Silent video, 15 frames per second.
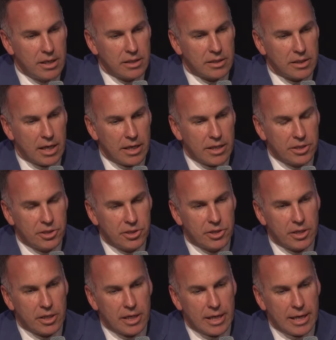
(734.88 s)

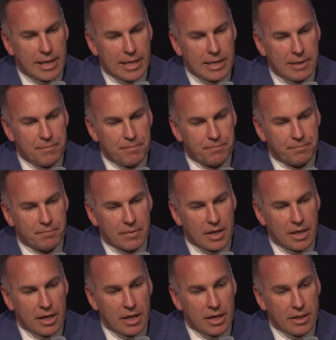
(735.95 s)
stage, and
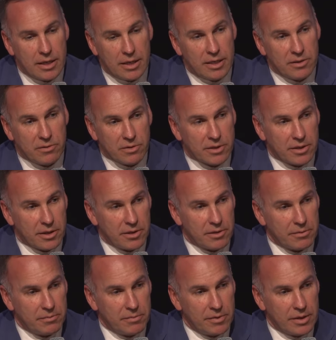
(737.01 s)
there's
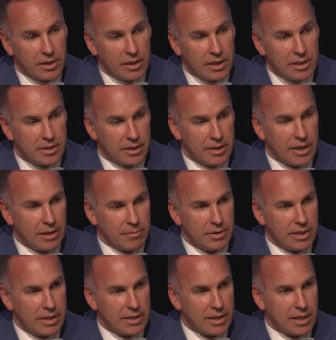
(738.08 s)
also, you know, listed
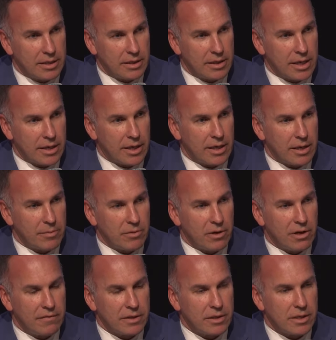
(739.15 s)
companies that can get
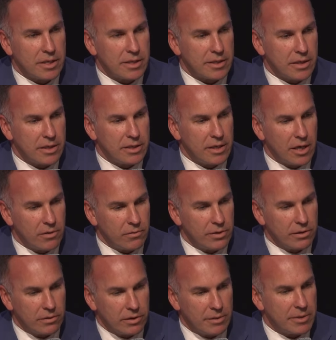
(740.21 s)
privatized. So there's no
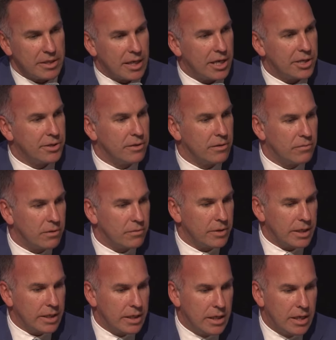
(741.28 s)
real limitation on what
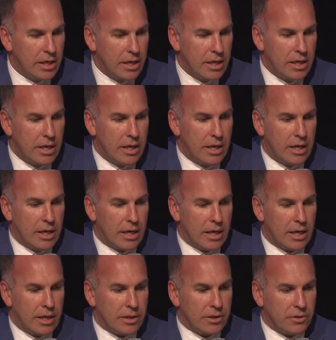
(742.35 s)
we
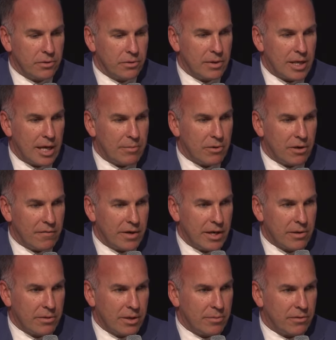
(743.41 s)
do with our private
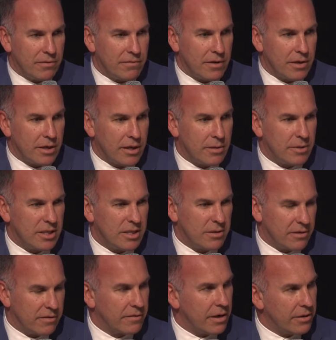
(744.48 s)
equity portfolio, but it's
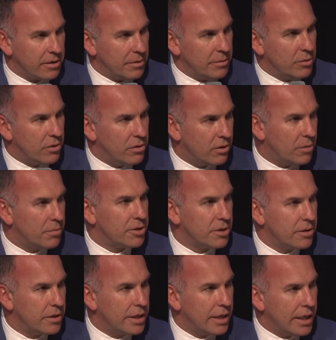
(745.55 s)
sort of going to be more
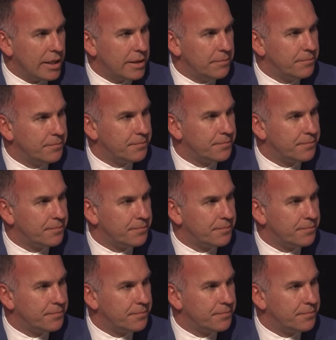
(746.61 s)
opportunity led.